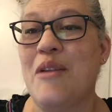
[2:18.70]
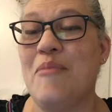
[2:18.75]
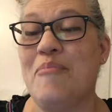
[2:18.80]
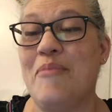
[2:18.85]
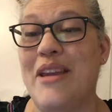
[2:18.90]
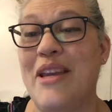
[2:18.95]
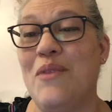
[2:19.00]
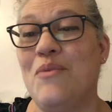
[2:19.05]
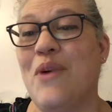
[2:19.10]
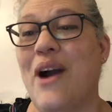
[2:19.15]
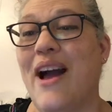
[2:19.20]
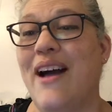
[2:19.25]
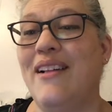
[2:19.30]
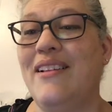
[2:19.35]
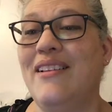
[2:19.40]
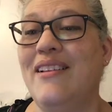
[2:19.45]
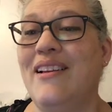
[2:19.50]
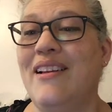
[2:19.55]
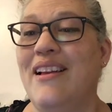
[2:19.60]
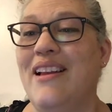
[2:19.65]

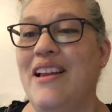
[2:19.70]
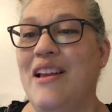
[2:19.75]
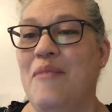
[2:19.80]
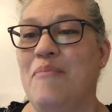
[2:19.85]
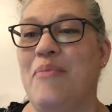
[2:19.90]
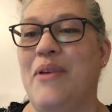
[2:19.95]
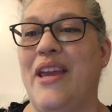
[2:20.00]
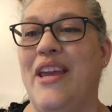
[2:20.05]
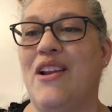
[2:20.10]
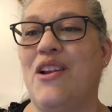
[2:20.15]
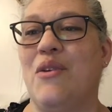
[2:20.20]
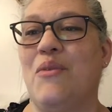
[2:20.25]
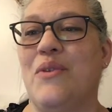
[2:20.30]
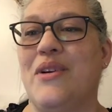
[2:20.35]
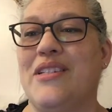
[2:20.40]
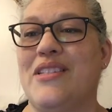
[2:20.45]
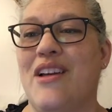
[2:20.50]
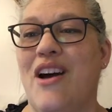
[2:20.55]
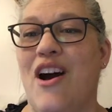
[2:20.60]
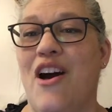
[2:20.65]
Meanwhile, Peter
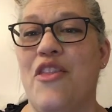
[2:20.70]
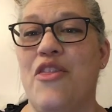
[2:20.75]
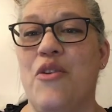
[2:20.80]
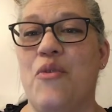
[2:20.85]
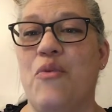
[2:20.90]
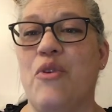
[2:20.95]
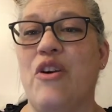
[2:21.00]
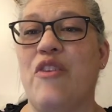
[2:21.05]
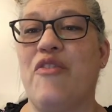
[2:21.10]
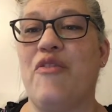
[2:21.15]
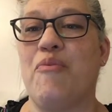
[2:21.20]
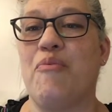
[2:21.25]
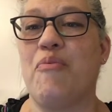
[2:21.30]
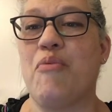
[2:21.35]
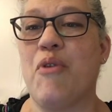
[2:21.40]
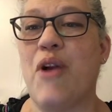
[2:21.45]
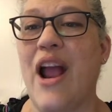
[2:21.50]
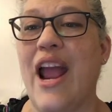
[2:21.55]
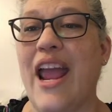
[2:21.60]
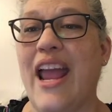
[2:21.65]
was on the roof
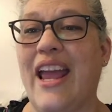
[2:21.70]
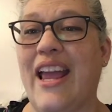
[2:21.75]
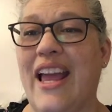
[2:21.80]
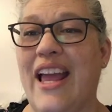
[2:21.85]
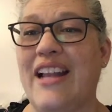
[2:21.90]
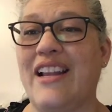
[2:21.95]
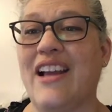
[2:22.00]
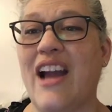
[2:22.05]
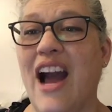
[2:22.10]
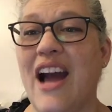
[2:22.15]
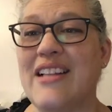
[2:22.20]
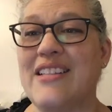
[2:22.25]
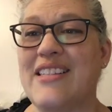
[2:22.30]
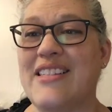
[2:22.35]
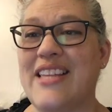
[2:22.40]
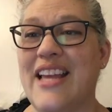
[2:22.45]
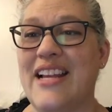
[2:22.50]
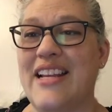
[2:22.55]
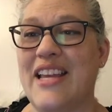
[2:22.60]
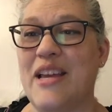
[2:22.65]
praying, and God
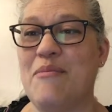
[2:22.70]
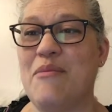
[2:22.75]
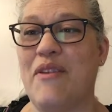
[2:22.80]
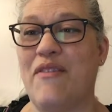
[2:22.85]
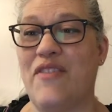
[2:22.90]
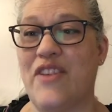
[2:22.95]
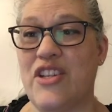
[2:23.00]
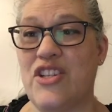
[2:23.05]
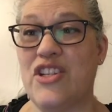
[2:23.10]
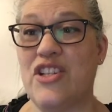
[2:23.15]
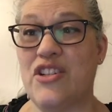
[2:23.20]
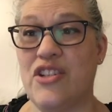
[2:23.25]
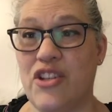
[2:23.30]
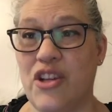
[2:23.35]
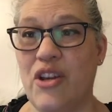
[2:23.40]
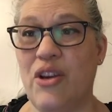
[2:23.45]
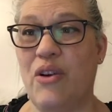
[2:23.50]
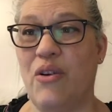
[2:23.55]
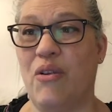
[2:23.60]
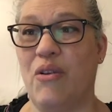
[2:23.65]
sent him a vision
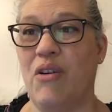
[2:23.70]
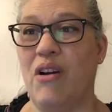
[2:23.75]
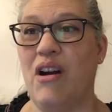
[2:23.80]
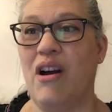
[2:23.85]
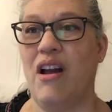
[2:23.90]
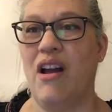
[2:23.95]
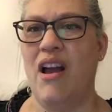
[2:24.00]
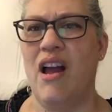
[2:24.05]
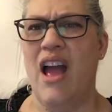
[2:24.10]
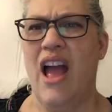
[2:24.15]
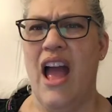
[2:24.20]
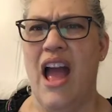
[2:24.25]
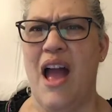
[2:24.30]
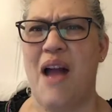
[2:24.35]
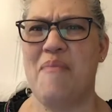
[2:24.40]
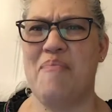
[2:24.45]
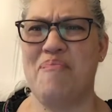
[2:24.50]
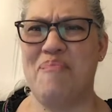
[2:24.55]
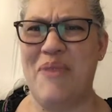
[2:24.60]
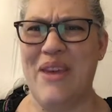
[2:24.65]
too
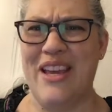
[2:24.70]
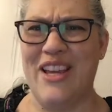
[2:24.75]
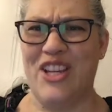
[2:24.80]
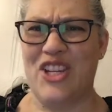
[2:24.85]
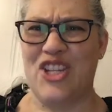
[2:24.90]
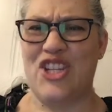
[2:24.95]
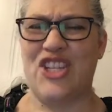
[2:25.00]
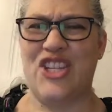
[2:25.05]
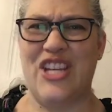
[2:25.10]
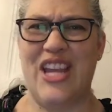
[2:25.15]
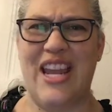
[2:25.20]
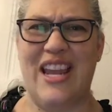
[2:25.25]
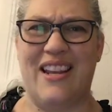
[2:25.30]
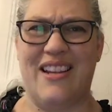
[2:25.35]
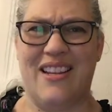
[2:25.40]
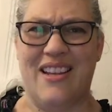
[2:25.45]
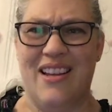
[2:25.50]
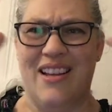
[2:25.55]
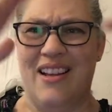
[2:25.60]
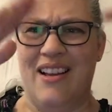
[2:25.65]
a big
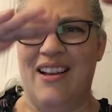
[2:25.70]
sheet,